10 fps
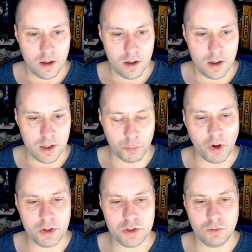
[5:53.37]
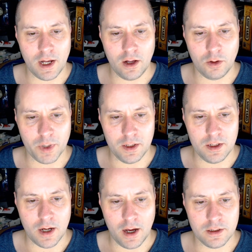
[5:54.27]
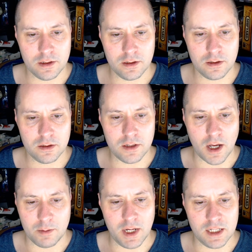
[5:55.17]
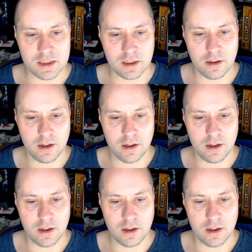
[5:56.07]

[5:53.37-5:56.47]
it'll probably do well, but not amazing.